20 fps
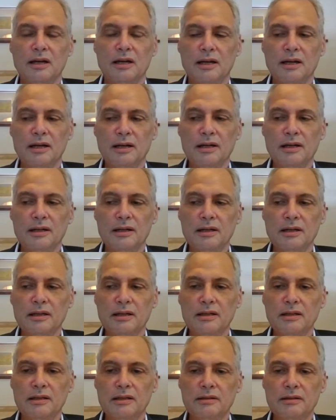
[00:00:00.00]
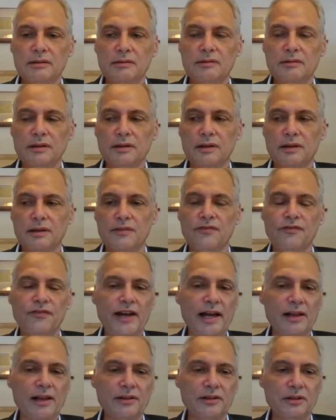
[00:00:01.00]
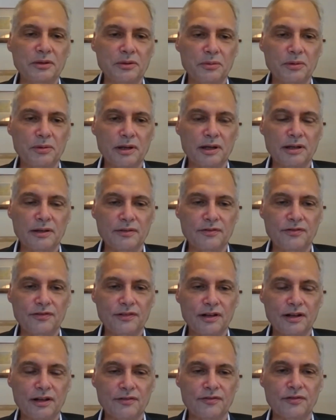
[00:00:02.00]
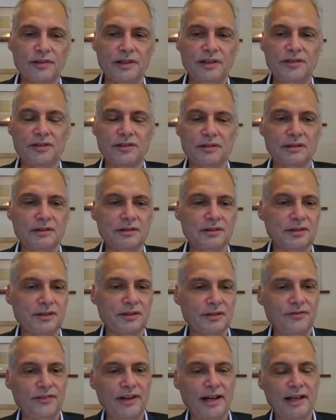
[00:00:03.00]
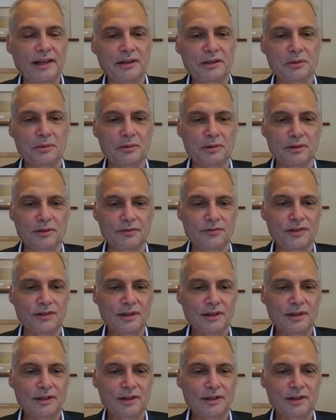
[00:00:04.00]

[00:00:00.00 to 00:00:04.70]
Uh, the, the value of, of research, the value of